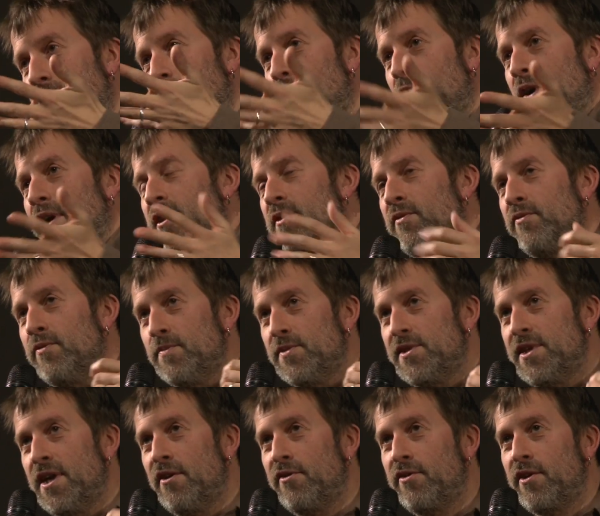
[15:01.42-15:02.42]
director from
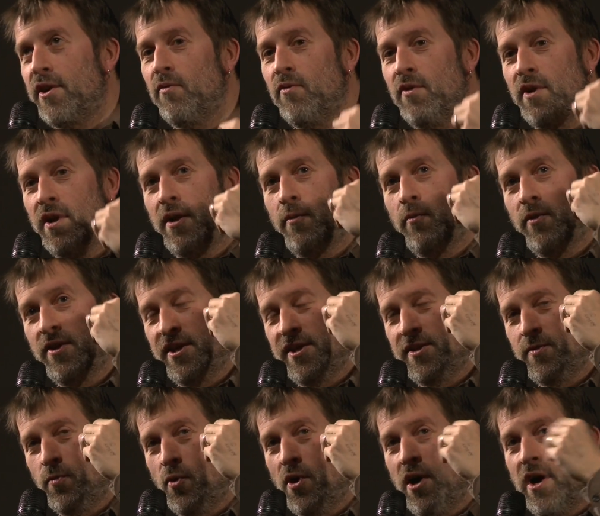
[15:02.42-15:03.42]
South Korea with
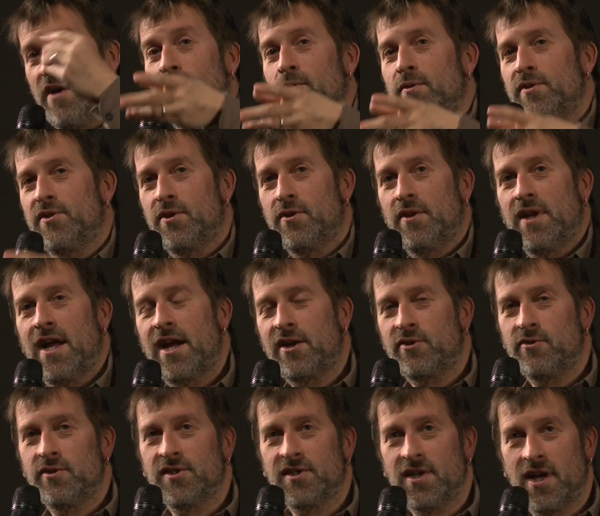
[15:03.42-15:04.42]
his wife, who was a good
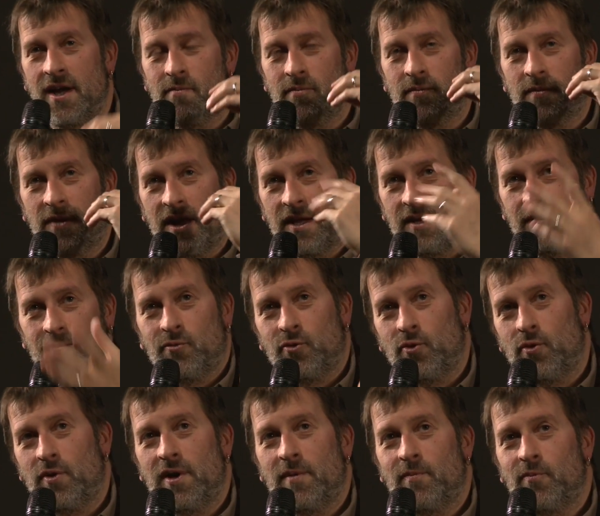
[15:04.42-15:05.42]
actress, and
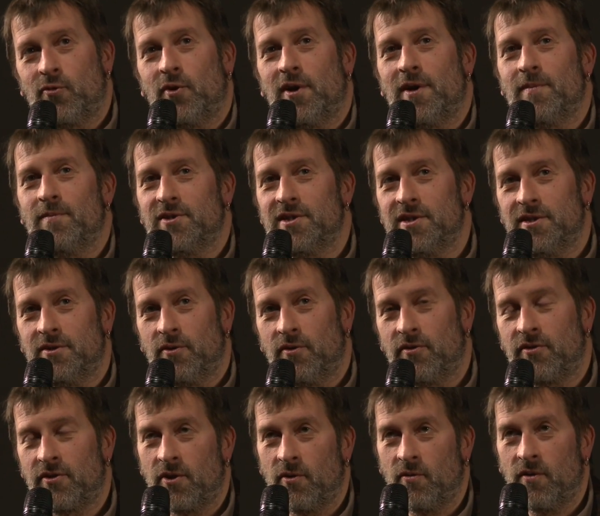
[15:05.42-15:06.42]
brought him to
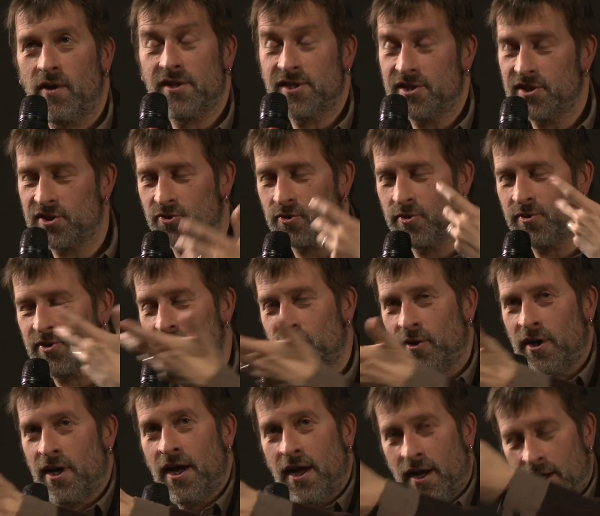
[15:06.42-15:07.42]
North Korea. This is a true
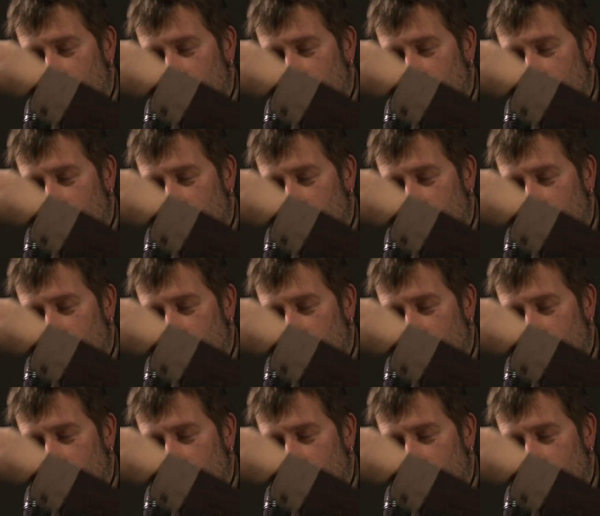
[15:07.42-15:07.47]
story.